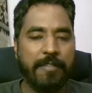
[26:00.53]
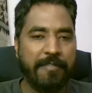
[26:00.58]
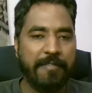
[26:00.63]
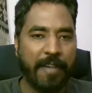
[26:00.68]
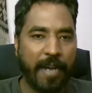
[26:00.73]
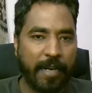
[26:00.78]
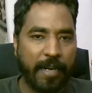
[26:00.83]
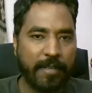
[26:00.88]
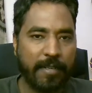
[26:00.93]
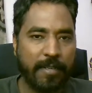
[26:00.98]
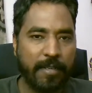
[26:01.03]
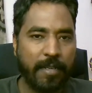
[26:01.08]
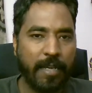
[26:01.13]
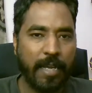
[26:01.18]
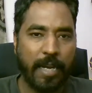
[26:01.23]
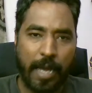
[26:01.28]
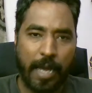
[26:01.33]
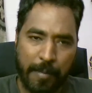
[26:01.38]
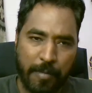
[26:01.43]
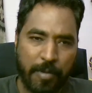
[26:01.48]
fact.
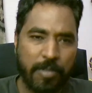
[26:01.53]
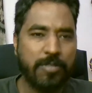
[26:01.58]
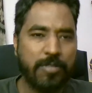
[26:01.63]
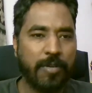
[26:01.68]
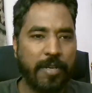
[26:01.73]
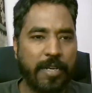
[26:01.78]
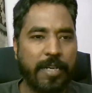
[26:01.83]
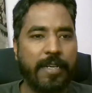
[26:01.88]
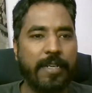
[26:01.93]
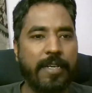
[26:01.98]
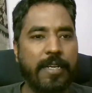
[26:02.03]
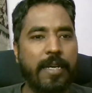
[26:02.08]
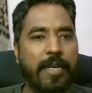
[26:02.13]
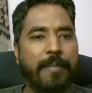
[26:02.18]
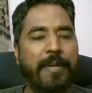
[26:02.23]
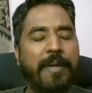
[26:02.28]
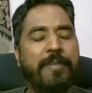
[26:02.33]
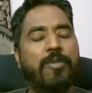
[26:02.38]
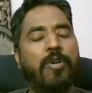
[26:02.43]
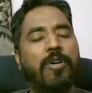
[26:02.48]
And I'm also an Indian
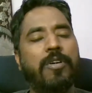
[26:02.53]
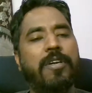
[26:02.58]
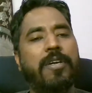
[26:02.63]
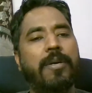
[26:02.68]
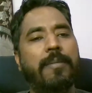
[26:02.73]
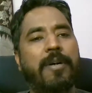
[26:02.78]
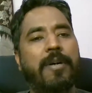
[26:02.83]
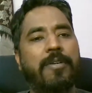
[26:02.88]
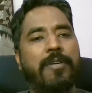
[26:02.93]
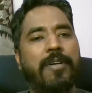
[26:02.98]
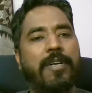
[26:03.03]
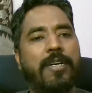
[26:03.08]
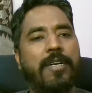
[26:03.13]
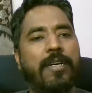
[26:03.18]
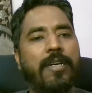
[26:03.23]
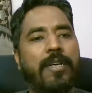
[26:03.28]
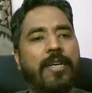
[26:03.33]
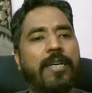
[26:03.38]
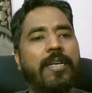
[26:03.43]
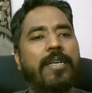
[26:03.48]
and I'm talking about it.
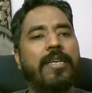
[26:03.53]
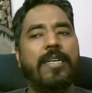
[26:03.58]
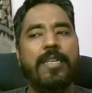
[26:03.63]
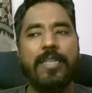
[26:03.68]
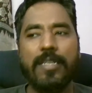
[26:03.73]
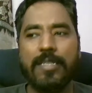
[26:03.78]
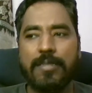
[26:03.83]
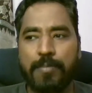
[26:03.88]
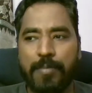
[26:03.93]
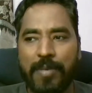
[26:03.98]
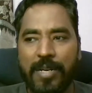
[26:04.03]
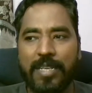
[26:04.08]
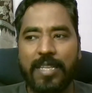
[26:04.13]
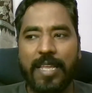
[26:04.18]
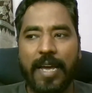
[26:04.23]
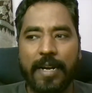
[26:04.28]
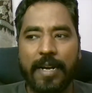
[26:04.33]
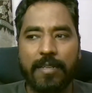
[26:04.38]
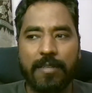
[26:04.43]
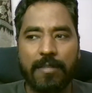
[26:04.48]
It is built
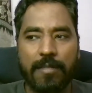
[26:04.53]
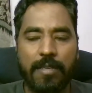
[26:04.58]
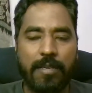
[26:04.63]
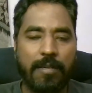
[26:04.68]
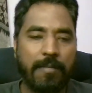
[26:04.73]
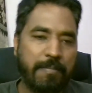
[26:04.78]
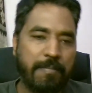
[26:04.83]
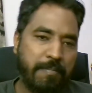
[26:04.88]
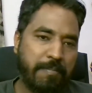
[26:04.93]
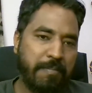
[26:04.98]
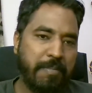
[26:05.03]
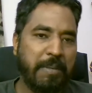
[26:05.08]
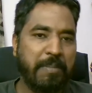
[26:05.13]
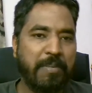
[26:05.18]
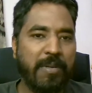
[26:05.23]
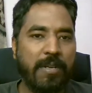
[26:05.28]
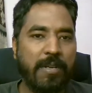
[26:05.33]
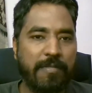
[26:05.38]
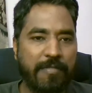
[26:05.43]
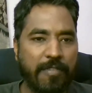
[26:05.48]
that the
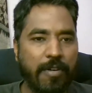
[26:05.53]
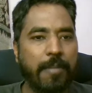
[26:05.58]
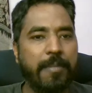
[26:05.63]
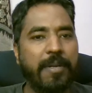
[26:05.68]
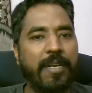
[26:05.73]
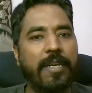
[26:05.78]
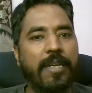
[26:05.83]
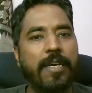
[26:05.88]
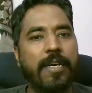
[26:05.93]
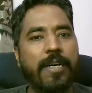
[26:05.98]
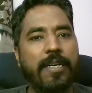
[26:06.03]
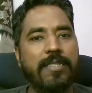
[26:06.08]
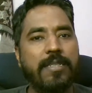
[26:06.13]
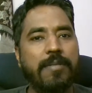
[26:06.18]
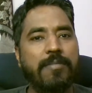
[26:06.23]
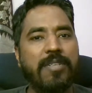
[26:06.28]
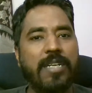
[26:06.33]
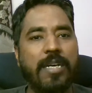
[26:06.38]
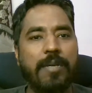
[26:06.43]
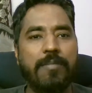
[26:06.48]
people from India
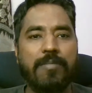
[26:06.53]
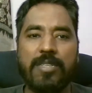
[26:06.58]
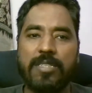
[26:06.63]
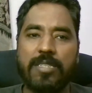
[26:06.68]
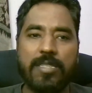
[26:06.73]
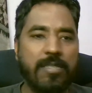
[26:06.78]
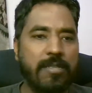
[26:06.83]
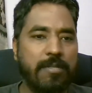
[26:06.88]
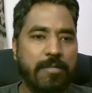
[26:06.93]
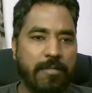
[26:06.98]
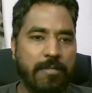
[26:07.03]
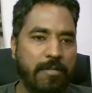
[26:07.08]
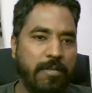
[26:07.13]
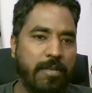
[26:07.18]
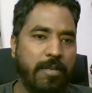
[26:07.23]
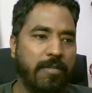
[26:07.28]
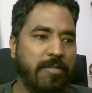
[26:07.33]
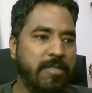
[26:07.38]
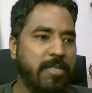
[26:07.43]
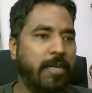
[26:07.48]
sometimes they just
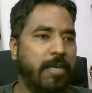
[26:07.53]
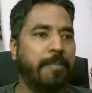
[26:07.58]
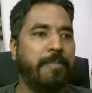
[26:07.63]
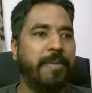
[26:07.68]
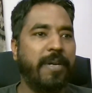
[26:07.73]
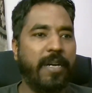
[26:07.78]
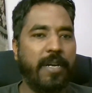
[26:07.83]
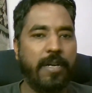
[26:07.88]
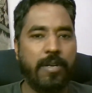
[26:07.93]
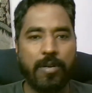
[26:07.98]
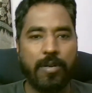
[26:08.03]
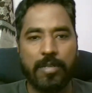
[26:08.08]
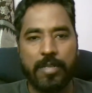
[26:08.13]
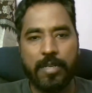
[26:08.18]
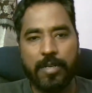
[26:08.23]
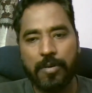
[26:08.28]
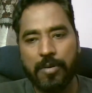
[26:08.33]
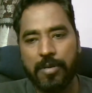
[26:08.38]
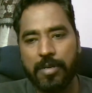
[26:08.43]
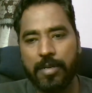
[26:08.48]
skip it, or they
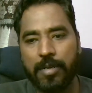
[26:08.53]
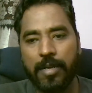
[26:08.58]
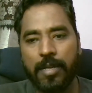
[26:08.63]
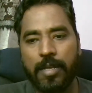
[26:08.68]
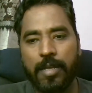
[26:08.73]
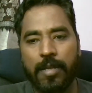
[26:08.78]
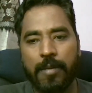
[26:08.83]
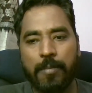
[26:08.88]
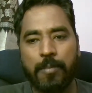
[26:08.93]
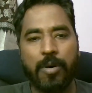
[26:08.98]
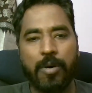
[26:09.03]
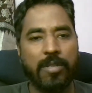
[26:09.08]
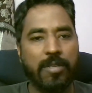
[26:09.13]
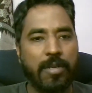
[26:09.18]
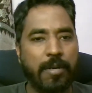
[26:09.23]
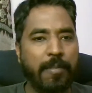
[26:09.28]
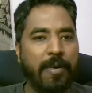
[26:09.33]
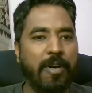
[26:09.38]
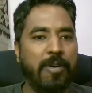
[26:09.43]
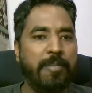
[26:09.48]
don't
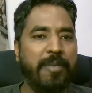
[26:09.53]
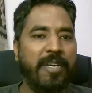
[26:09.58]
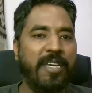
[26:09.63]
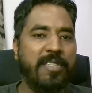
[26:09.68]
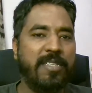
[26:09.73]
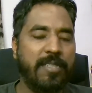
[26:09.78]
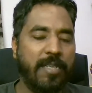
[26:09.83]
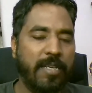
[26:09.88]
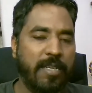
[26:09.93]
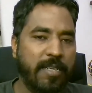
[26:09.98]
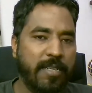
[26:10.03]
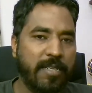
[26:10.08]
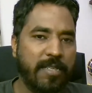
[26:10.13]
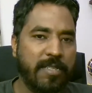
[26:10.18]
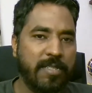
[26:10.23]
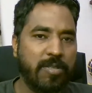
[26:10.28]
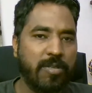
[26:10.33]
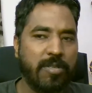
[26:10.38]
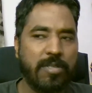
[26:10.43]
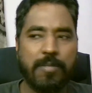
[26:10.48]
bother about being
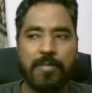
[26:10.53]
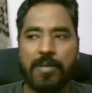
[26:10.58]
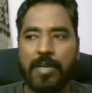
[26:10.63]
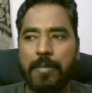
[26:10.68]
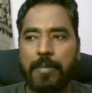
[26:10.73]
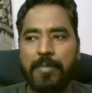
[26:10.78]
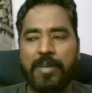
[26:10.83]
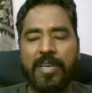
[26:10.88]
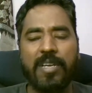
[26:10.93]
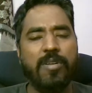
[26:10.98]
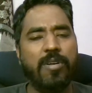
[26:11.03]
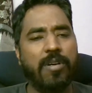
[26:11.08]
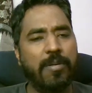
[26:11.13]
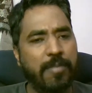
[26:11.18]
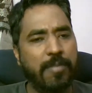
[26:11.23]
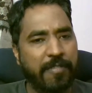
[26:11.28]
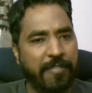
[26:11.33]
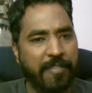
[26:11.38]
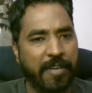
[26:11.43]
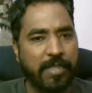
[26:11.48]
serious, or sometimes being not
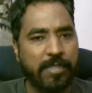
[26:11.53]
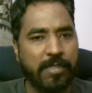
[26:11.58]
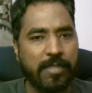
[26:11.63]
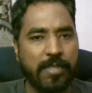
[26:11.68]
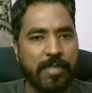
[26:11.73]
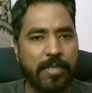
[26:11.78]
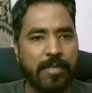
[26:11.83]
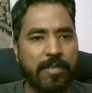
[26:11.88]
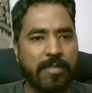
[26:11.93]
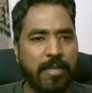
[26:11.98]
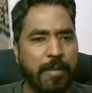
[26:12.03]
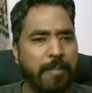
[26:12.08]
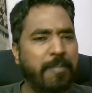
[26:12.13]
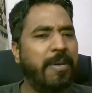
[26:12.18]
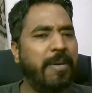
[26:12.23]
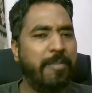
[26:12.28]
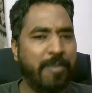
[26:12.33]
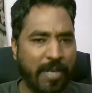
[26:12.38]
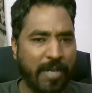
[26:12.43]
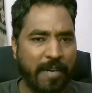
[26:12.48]
professional. Some
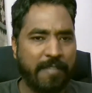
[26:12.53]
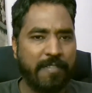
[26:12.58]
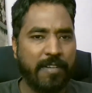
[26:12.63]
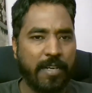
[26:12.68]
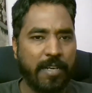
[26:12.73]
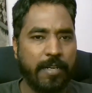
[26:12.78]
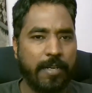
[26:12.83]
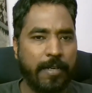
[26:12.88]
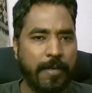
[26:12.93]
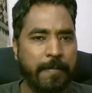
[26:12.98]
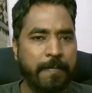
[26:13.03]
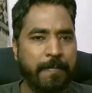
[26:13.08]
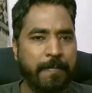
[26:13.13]
people have done it,